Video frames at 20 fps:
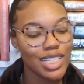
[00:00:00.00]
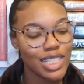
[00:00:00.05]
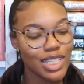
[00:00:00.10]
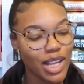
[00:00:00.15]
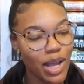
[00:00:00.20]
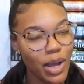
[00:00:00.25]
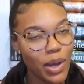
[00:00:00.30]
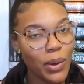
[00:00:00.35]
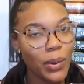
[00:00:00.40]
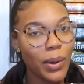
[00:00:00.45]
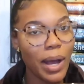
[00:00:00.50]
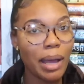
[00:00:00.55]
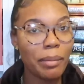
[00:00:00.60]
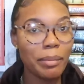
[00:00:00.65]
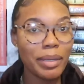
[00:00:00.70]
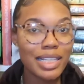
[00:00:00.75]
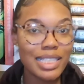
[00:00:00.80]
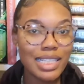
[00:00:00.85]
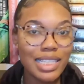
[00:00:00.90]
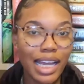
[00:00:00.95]
So
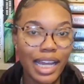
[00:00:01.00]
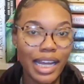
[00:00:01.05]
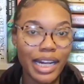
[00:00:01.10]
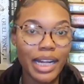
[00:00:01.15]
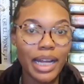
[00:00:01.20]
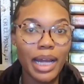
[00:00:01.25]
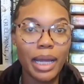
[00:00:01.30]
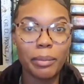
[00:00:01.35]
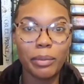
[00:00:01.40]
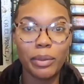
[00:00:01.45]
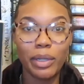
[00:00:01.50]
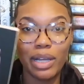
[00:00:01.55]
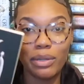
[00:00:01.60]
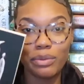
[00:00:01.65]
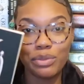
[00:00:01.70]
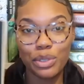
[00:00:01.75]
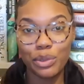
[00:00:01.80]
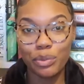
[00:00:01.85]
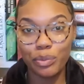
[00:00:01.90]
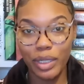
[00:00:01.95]
I'm excited. I'm
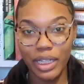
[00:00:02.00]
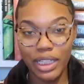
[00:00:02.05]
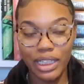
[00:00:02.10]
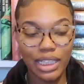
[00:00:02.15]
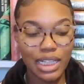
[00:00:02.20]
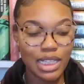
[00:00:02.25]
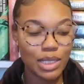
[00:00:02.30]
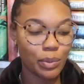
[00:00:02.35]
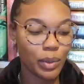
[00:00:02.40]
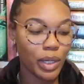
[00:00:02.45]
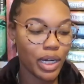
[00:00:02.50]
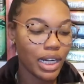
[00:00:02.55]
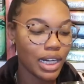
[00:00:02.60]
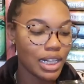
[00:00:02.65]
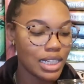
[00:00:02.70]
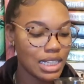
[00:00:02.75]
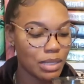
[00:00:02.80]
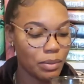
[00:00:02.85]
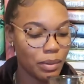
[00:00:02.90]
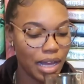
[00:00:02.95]
about to read this. We're
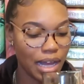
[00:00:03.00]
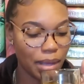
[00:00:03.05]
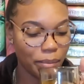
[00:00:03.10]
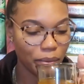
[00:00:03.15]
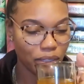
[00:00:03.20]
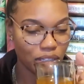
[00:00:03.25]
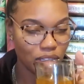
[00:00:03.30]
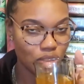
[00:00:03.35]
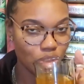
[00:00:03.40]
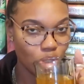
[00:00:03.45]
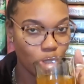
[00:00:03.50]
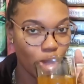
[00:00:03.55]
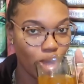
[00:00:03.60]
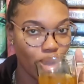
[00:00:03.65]
gonna see what happens.